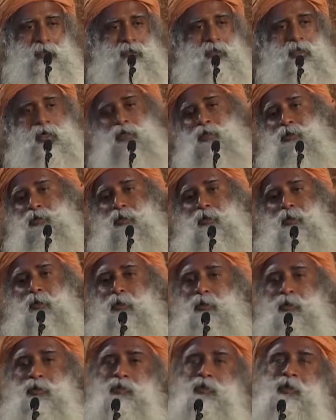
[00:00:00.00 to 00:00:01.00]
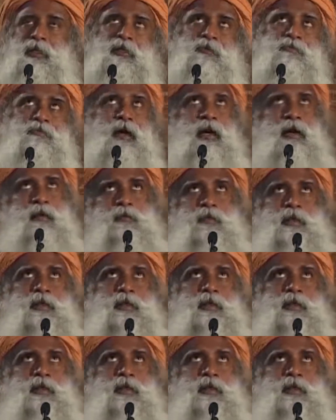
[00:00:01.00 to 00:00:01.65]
Try to hold 25